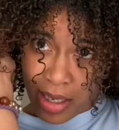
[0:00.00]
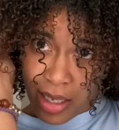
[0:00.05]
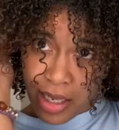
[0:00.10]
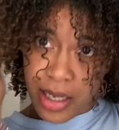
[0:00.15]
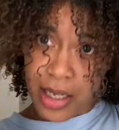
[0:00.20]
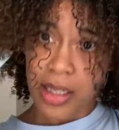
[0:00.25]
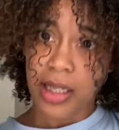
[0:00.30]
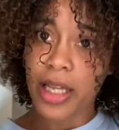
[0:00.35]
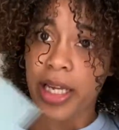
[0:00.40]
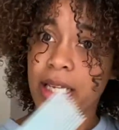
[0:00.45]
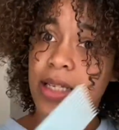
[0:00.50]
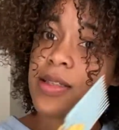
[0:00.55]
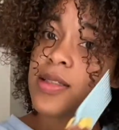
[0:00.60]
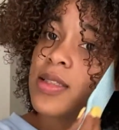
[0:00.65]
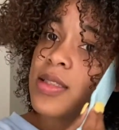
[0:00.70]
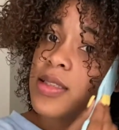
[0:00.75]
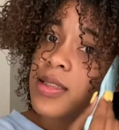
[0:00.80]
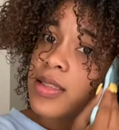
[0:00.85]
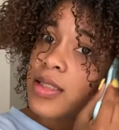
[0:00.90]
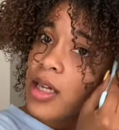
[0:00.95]
like
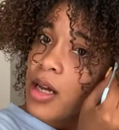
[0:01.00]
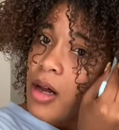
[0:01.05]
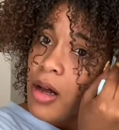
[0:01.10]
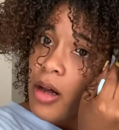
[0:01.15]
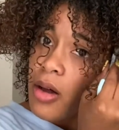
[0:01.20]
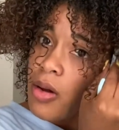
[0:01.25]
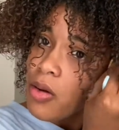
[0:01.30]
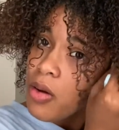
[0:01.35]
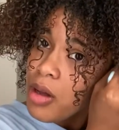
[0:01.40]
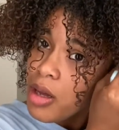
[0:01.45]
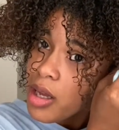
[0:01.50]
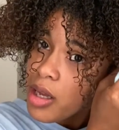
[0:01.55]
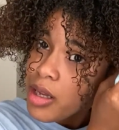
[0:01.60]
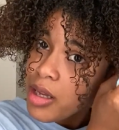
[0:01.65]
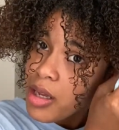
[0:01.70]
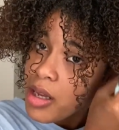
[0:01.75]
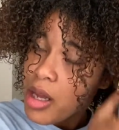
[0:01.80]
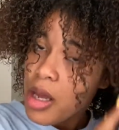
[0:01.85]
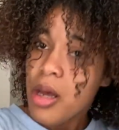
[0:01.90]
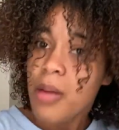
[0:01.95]
so.
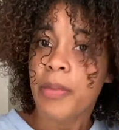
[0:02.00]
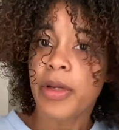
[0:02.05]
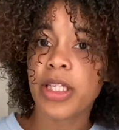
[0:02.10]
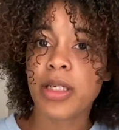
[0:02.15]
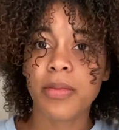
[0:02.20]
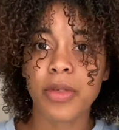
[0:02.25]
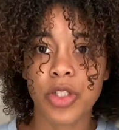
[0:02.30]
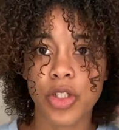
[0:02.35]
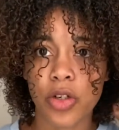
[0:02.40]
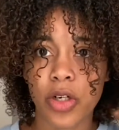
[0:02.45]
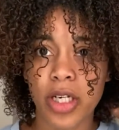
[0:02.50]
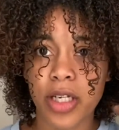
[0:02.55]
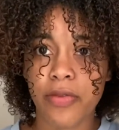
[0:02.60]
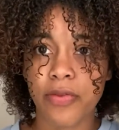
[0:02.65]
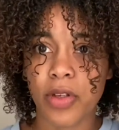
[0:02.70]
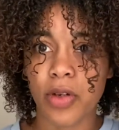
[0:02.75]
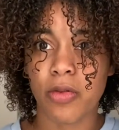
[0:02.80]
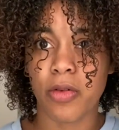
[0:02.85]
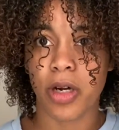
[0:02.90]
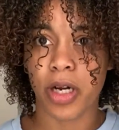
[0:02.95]
But the majority of
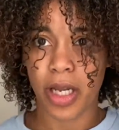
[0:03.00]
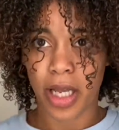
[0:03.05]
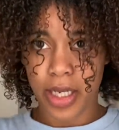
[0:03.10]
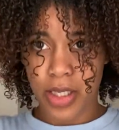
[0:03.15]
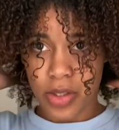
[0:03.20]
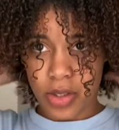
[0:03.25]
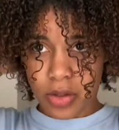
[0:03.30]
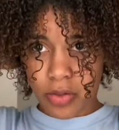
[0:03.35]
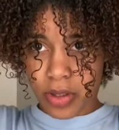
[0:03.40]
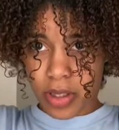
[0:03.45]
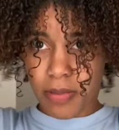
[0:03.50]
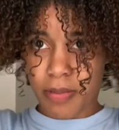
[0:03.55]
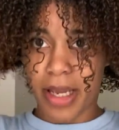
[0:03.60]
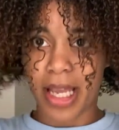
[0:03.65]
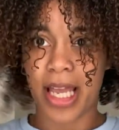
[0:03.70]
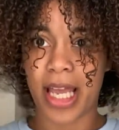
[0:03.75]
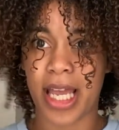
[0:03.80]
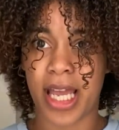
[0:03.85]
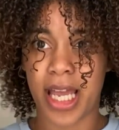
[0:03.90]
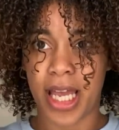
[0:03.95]
the work I do with my
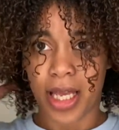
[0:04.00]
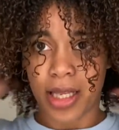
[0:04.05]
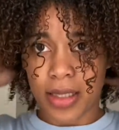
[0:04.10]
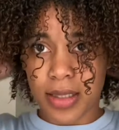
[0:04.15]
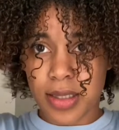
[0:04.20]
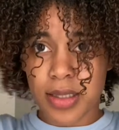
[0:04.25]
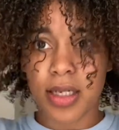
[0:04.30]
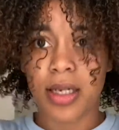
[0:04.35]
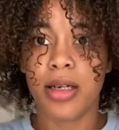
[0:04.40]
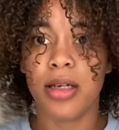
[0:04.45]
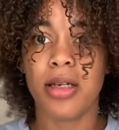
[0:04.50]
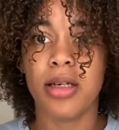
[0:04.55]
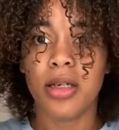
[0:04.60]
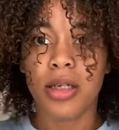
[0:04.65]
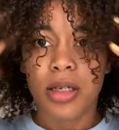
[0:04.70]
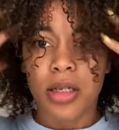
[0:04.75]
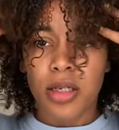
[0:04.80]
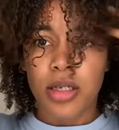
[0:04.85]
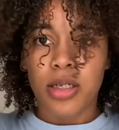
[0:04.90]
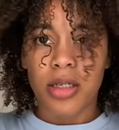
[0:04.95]
hands.
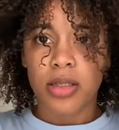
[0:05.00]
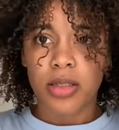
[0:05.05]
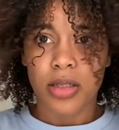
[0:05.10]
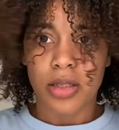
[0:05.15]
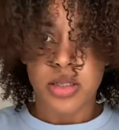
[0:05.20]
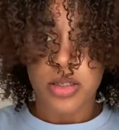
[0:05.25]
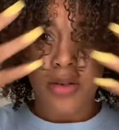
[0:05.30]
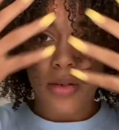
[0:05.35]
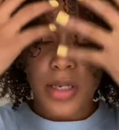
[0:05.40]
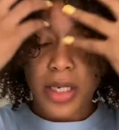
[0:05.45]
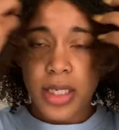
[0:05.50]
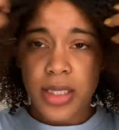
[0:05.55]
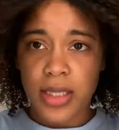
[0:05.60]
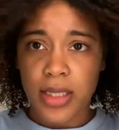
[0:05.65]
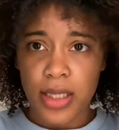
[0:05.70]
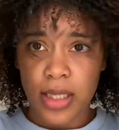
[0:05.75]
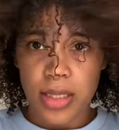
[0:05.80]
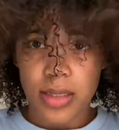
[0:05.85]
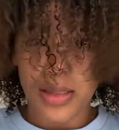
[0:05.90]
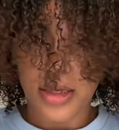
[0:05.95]
So you guys
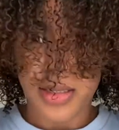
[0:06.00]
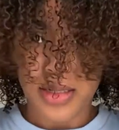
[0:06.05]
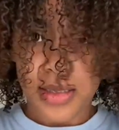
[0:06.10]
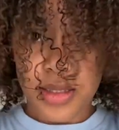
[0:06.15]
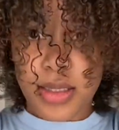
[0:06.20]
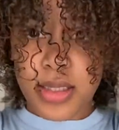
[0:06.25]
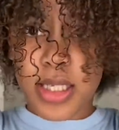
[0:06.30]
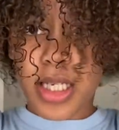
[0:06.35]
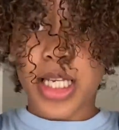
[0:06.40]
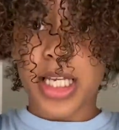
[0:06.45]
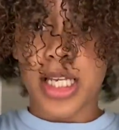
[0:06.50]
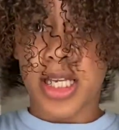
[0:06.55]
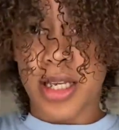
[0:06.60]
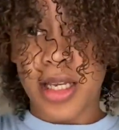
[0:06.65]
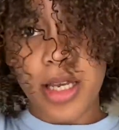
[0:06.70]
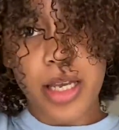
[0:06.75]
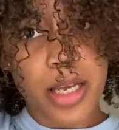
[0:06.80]
can see